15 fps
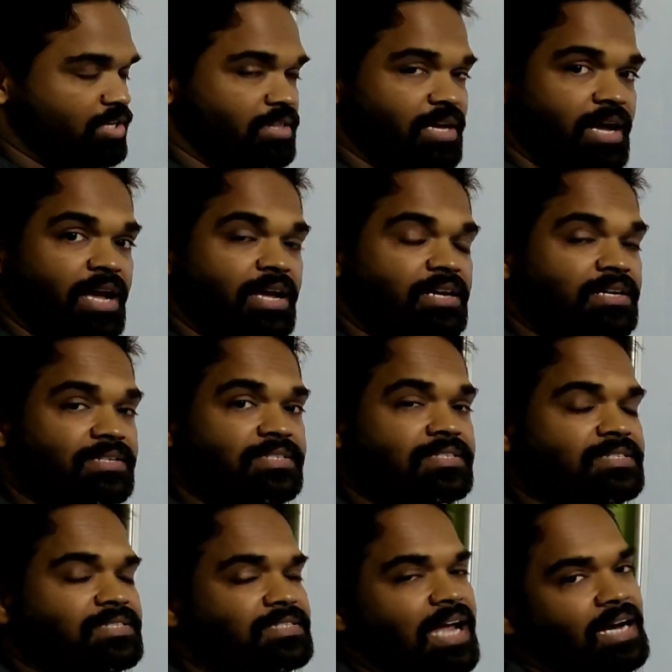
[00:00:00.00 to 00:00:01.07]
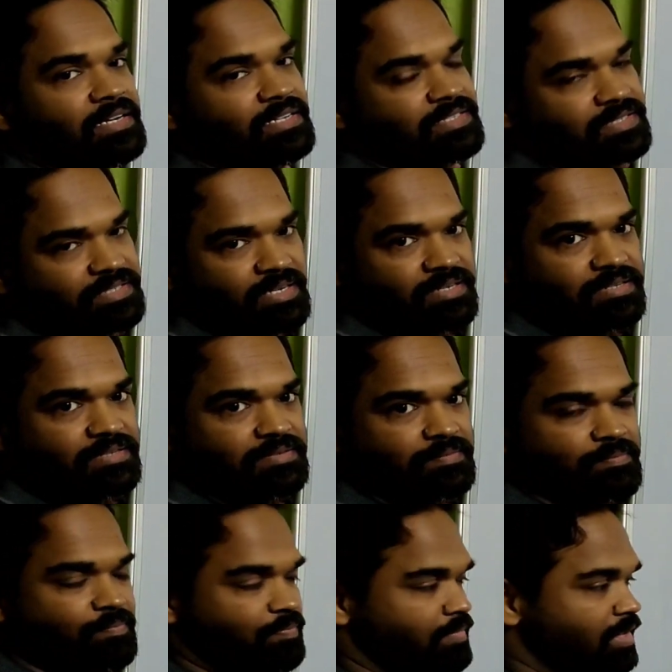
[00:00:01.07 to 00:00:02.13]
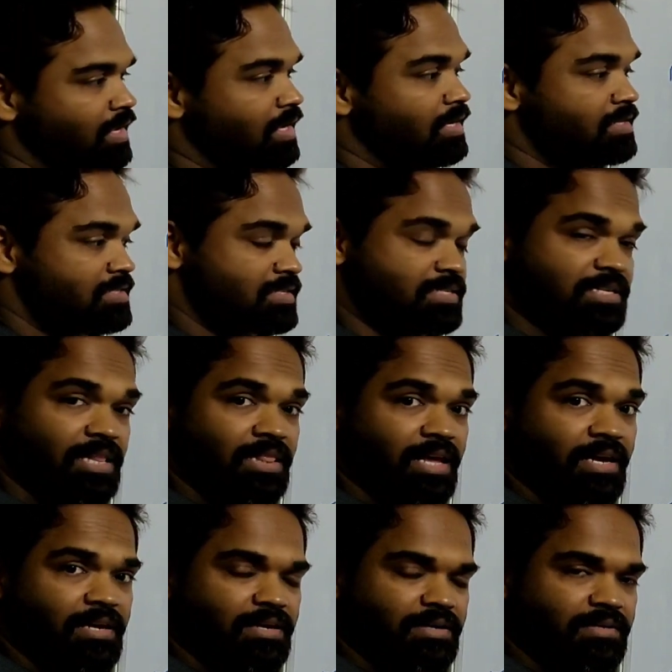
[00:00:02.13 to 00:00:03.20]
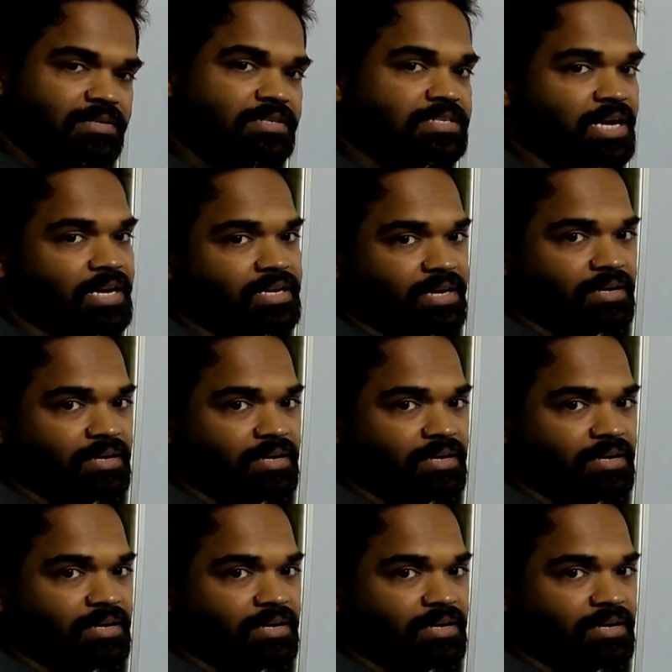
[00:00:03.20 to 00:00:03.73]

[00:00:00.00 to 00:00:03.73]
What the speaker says: are there in statistics. Till then, take